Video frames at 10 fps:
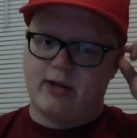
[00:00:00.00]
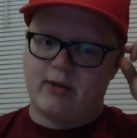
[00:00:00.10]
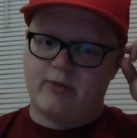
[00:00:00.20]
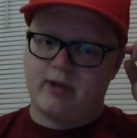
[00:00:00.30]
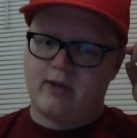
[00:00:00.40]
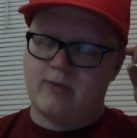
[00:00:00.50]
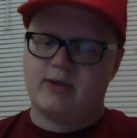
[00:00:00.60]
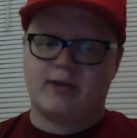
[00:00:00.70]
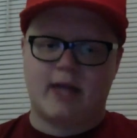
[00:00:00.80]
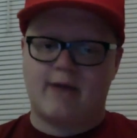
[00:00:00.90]
It would
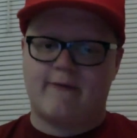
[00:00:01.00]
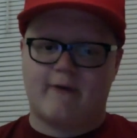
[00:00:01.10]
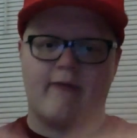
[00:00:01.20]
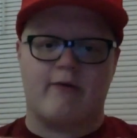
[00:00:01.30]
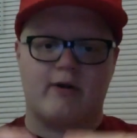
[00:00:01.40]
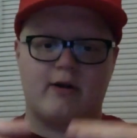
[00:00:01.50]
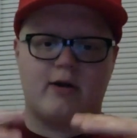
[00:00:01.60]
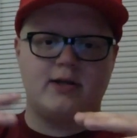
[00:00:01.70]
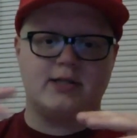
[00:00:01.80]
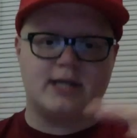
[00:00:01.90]
just take forever
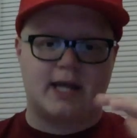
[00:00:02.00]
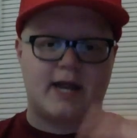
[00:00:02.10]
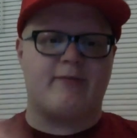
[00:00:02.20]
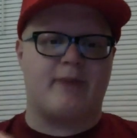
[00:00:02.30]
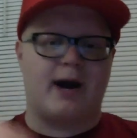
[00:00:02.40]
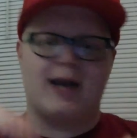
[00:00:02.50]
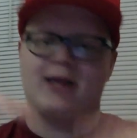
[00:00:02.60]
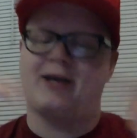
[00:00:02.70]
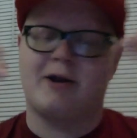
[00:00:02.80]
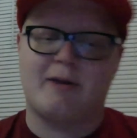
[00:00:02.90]
to get everybody
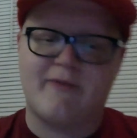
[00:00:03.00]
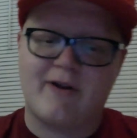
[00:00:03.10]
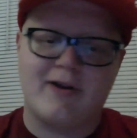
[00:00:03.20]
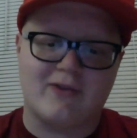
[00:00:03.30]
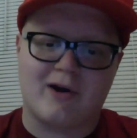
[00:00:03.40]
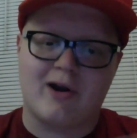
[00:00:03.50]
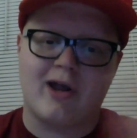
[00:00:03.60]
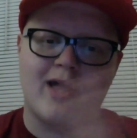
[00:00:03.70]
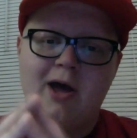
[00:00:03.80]
in here, and I'm very sorry,